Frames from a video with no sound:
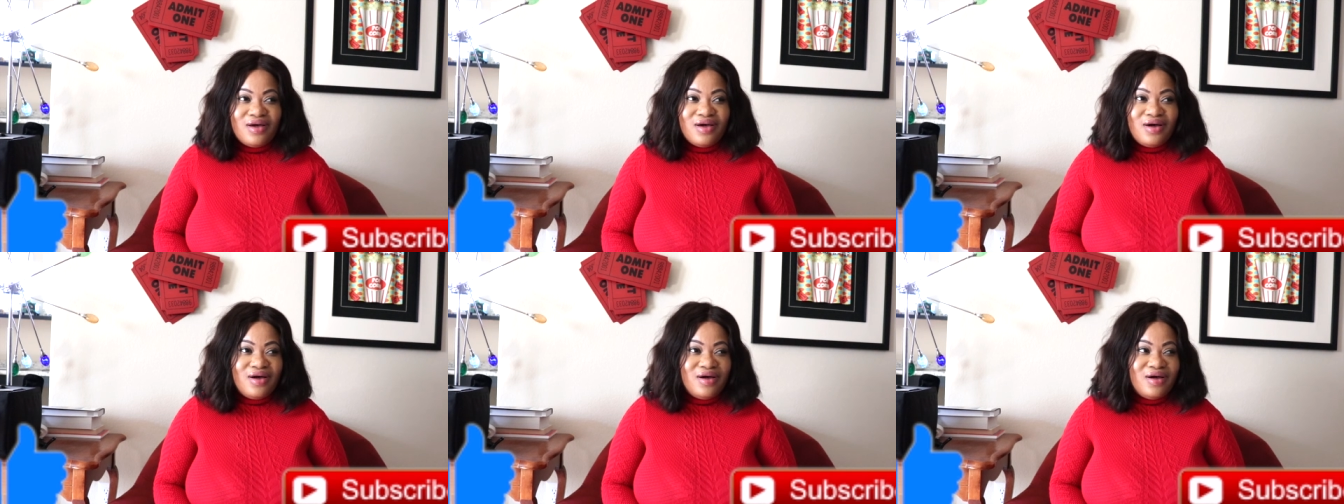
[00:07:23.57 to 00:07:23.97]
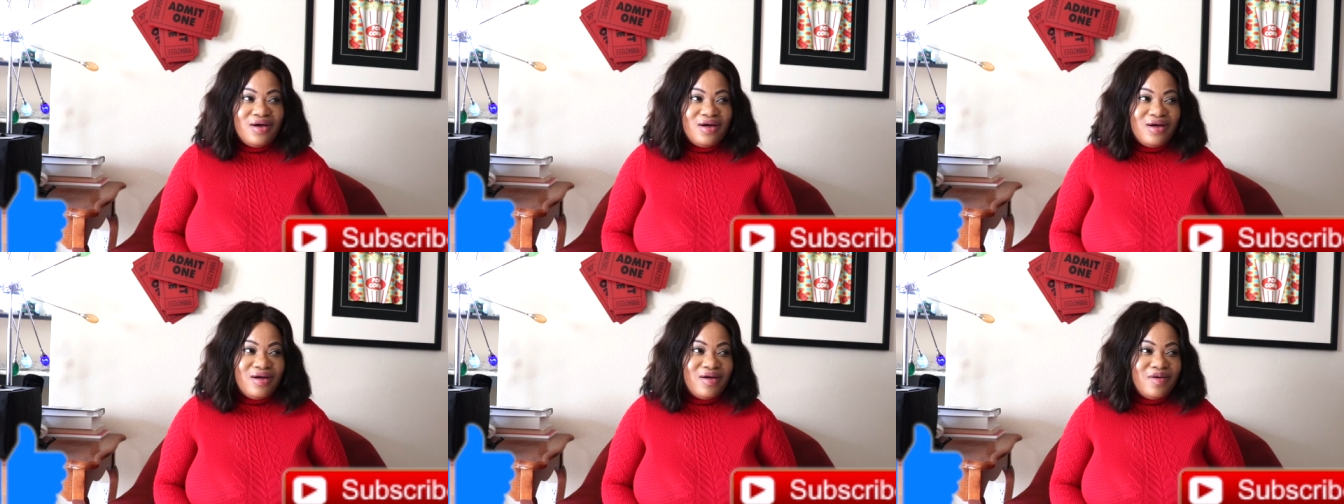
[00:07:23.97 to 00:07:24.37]

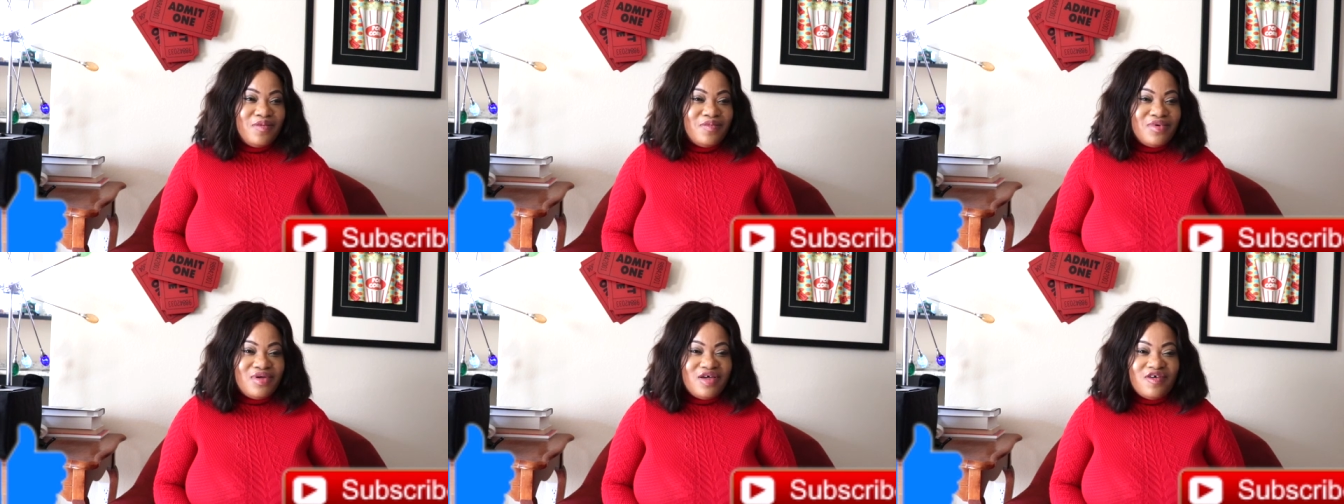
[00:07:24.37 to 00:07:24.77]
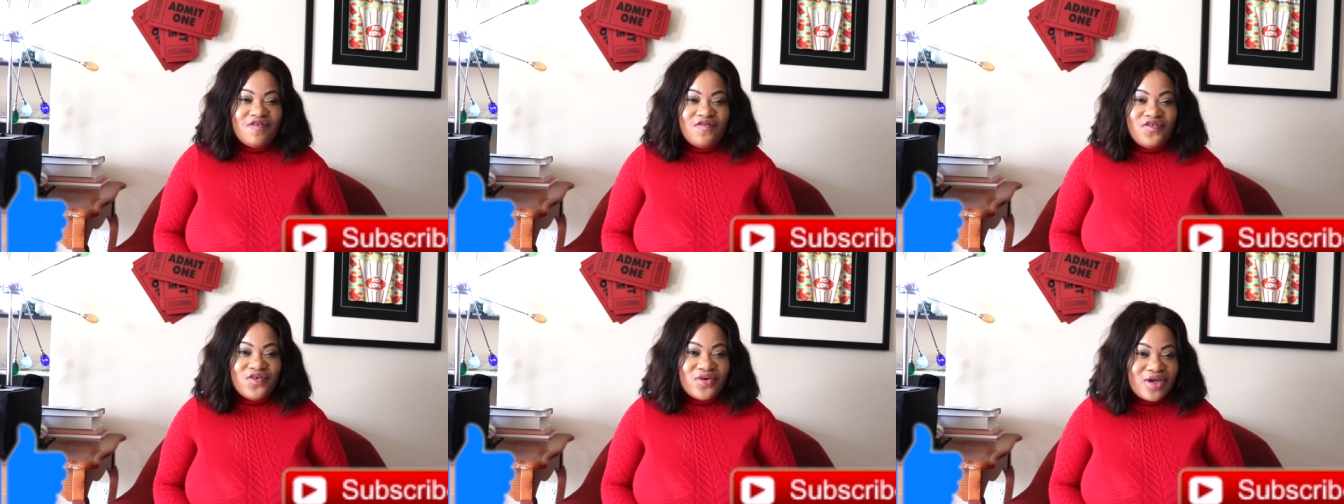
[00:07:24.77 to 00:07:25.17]

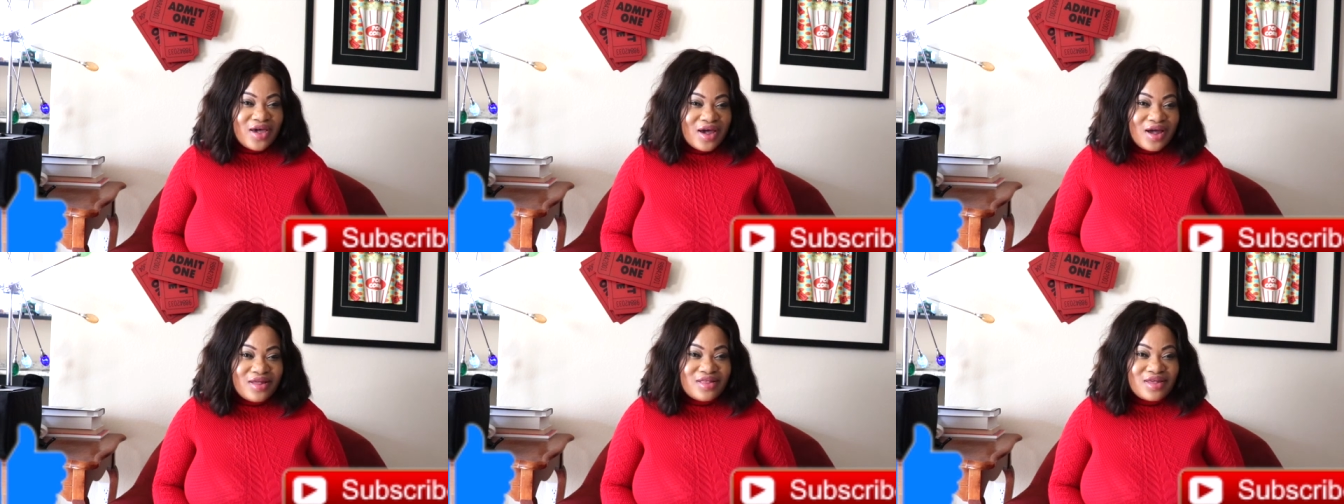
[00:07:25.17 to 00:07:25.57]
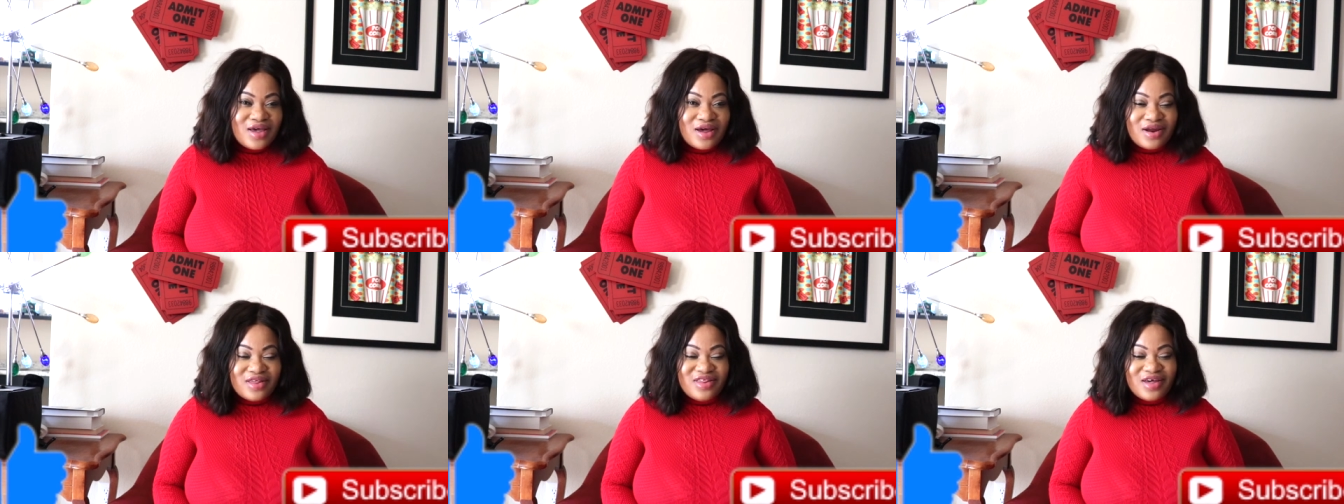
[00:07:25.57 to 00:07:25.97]
If you can't
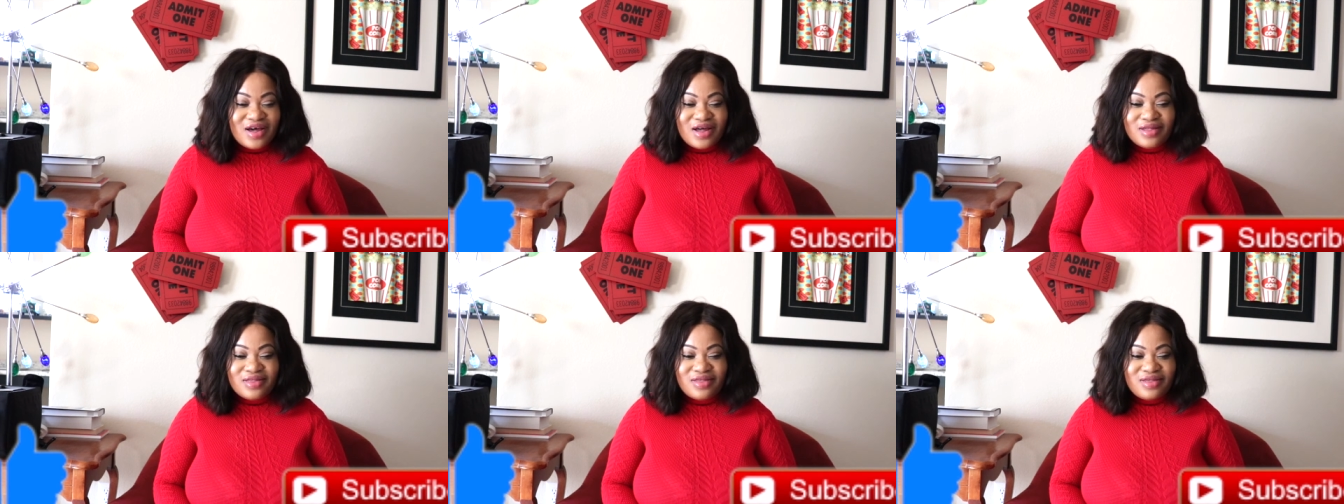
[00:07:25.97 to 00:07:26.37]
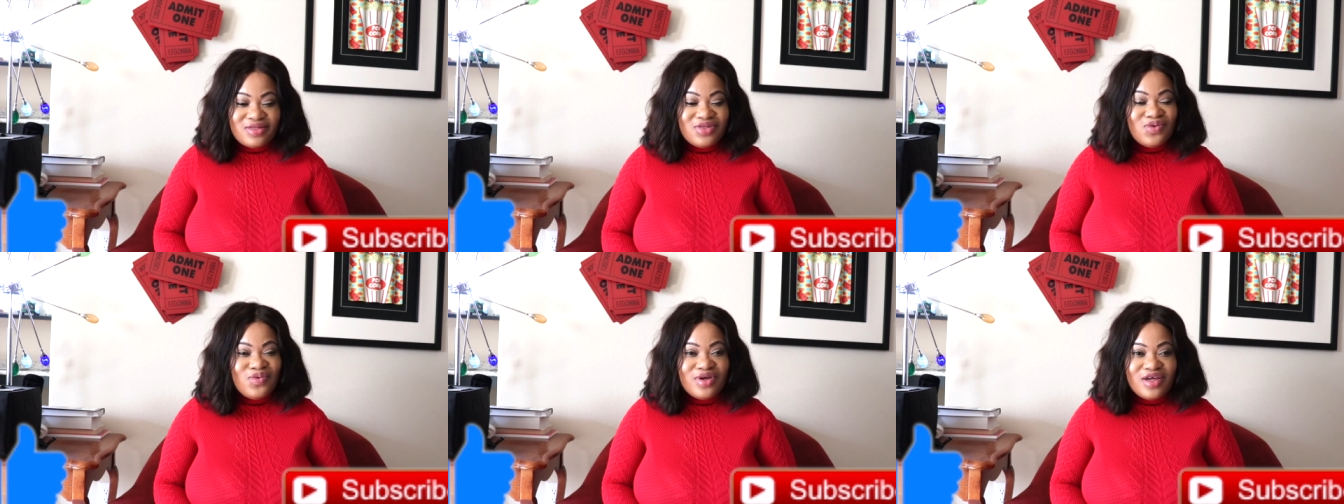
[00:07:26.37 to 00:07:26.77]
get a chance,
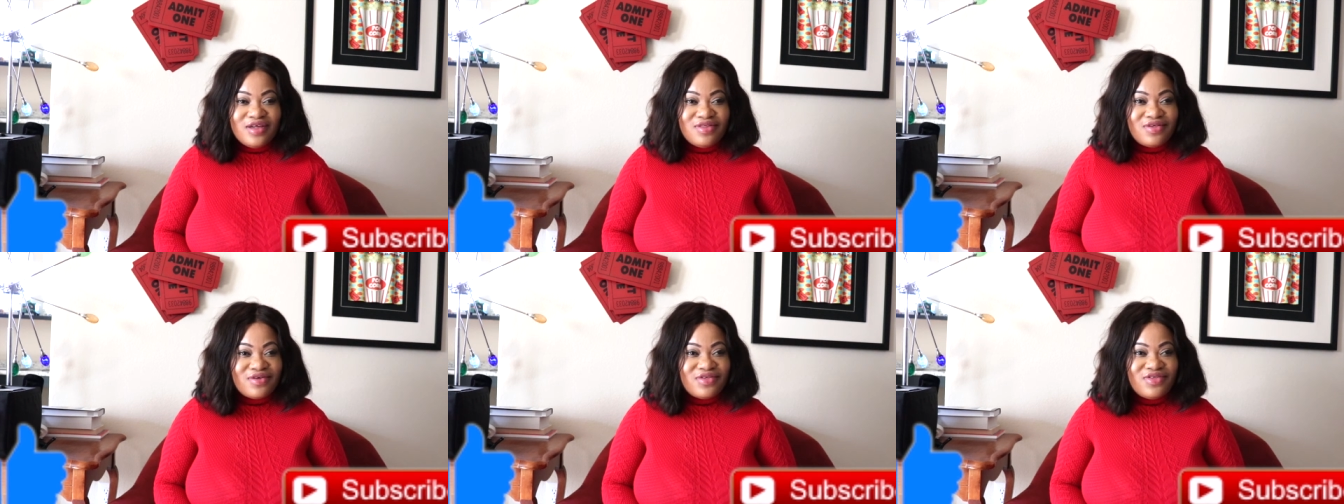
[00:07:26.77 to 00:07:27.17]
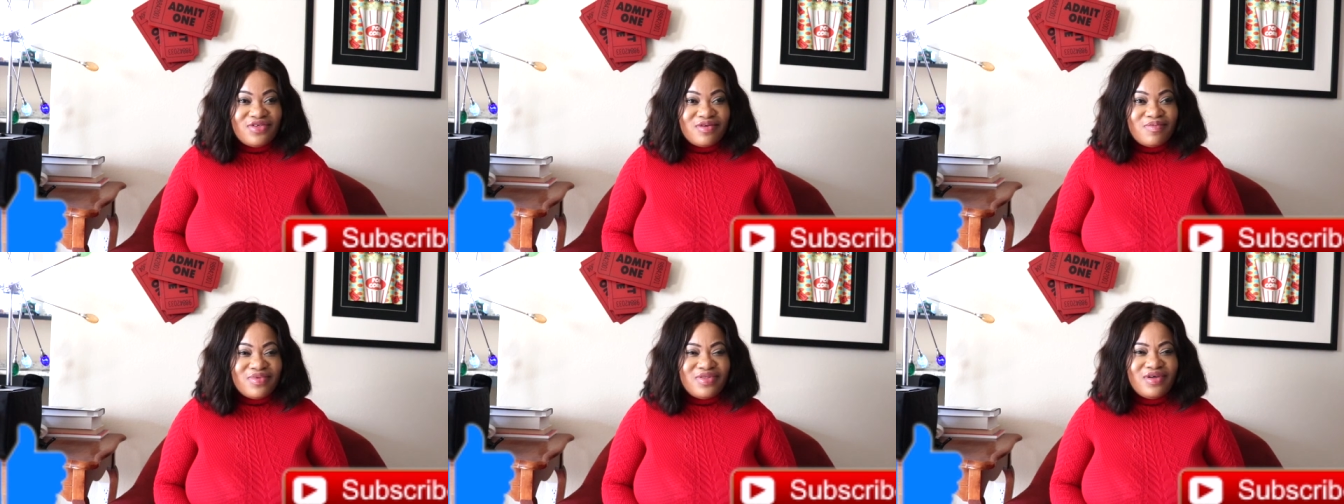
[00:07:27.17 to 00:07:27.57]
do internships.